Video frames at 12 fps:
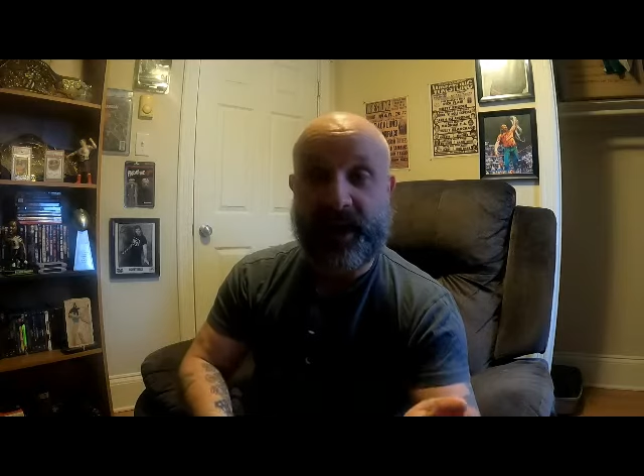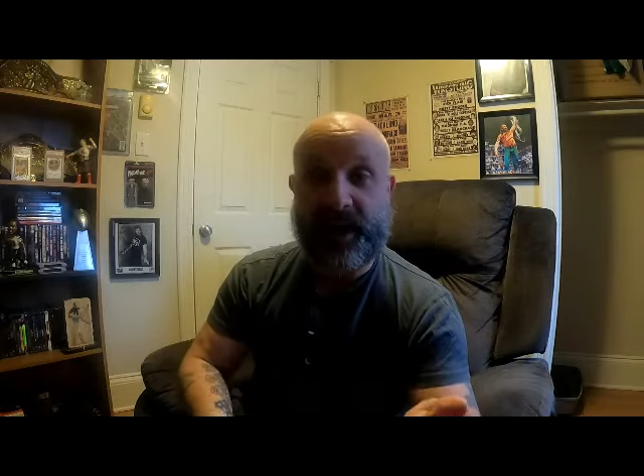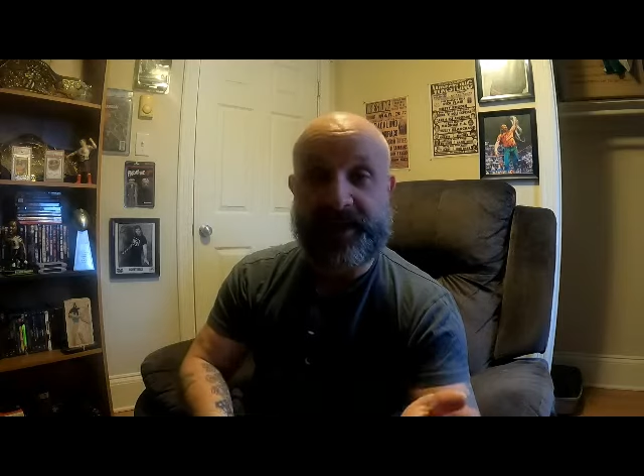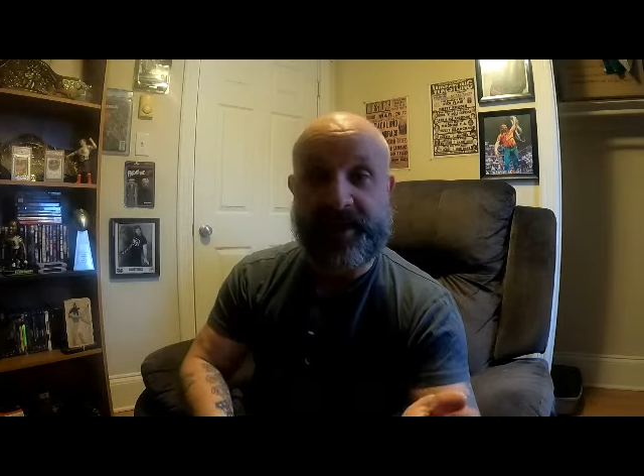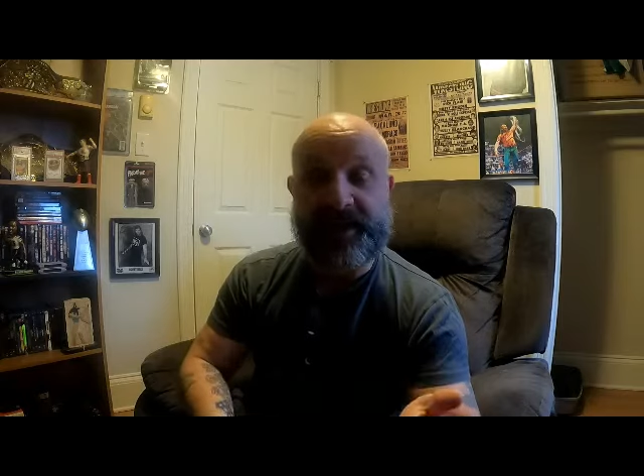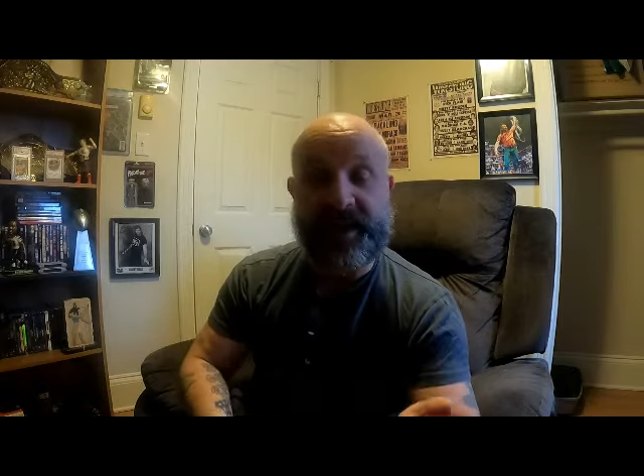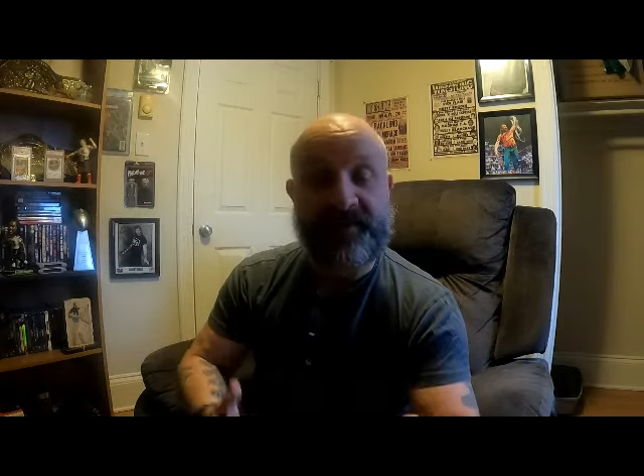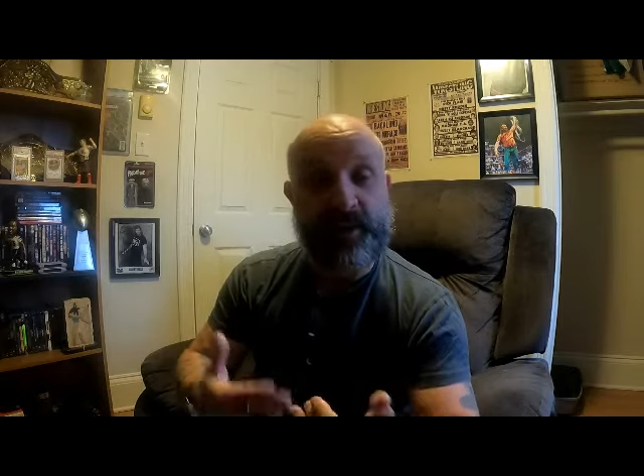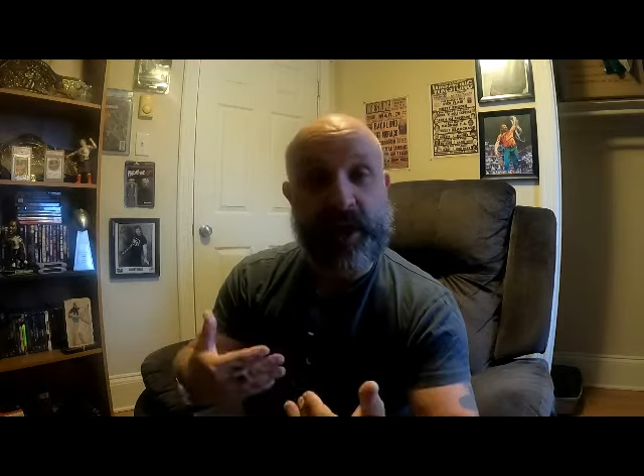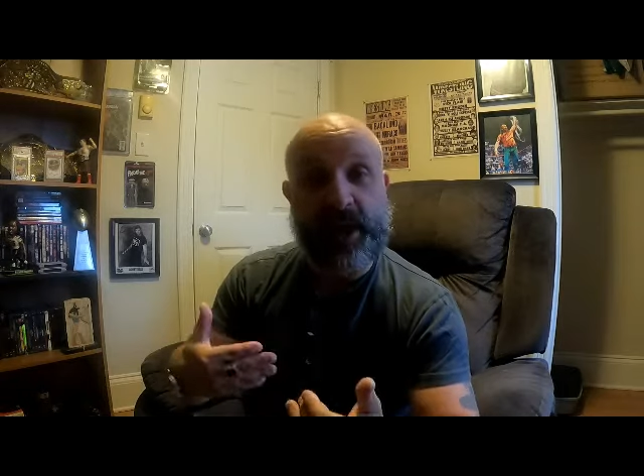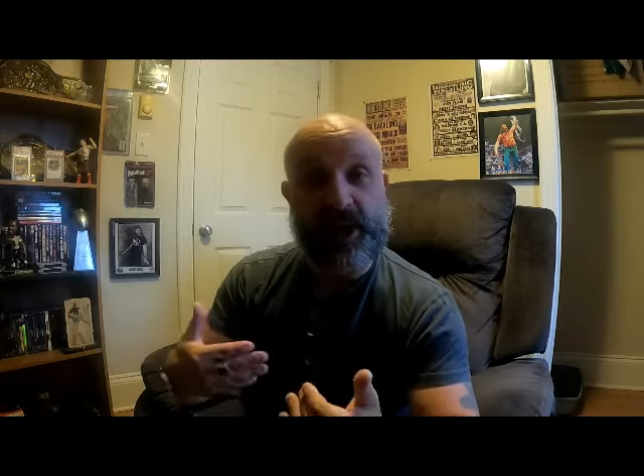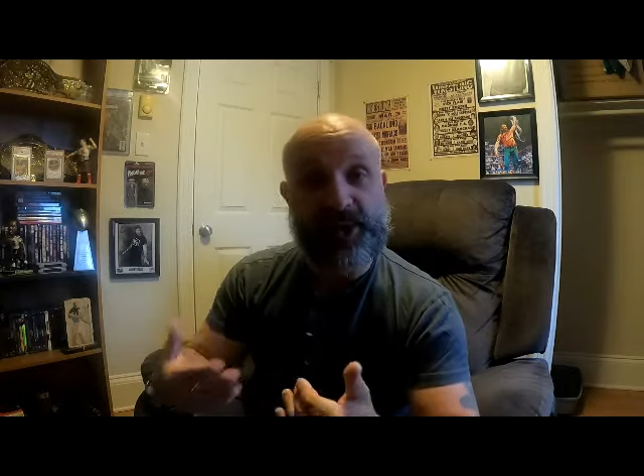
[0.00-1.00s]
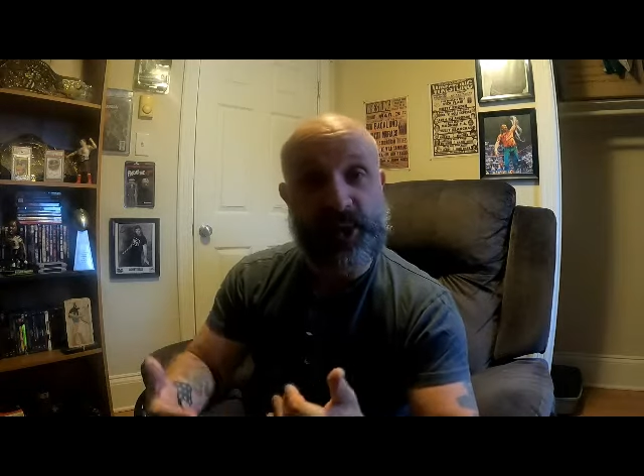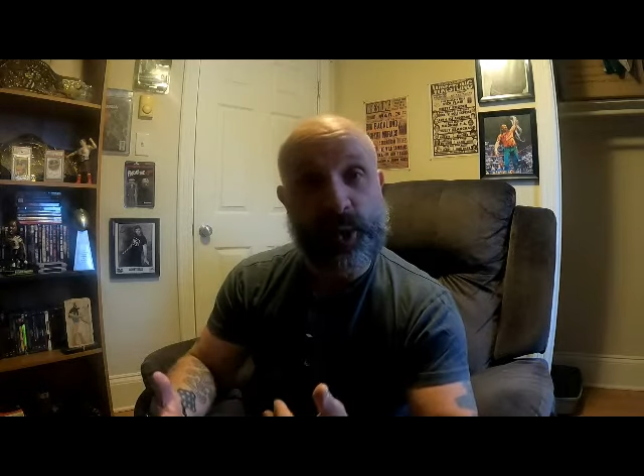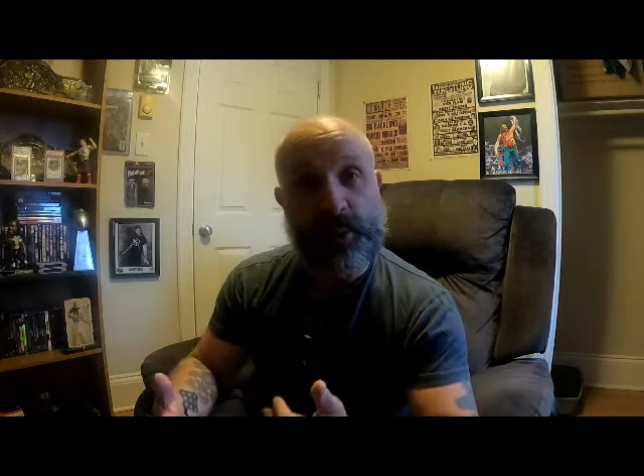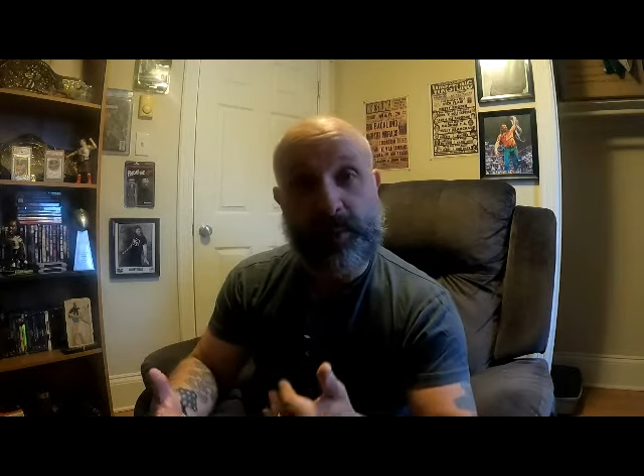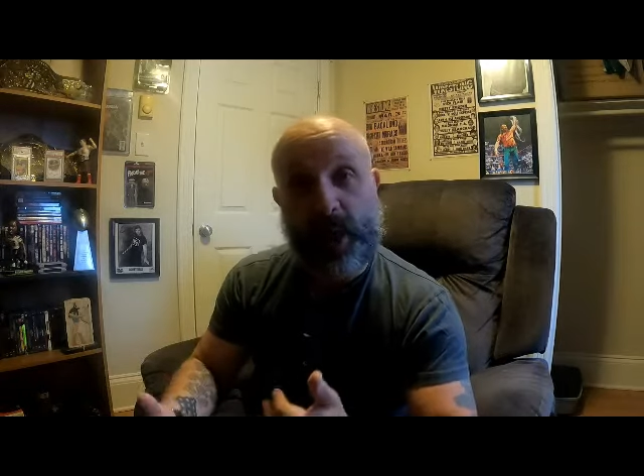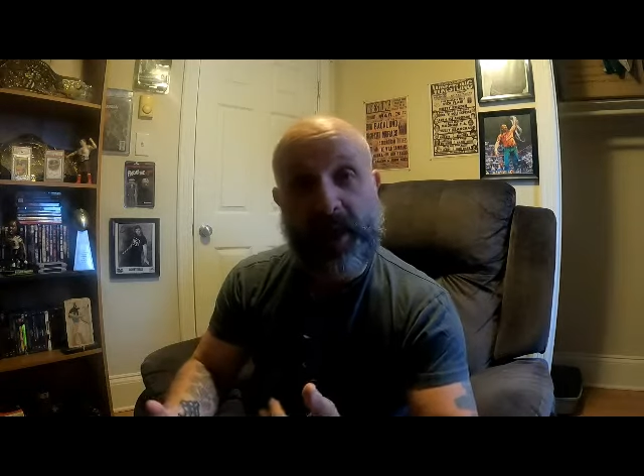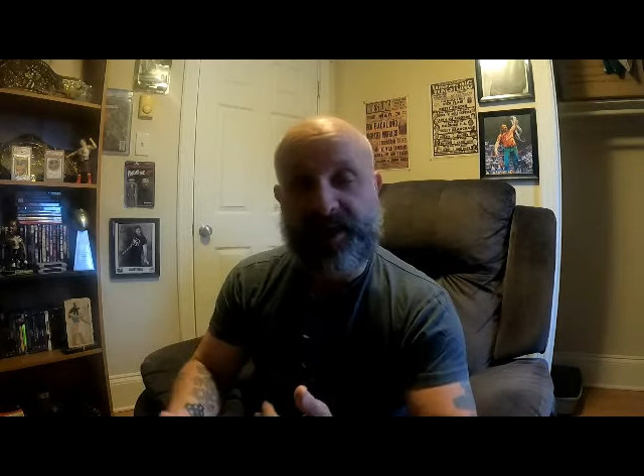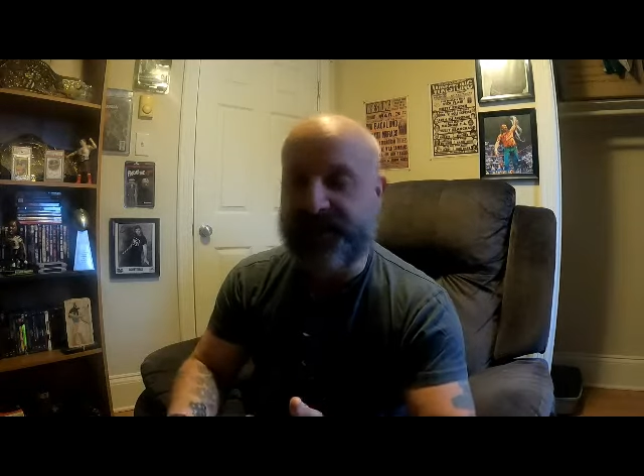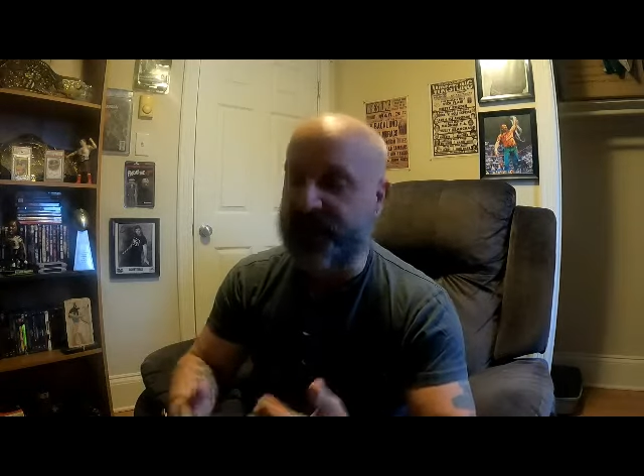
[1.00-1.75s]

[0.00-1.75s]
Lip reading: as I said, if you're not concerned with price,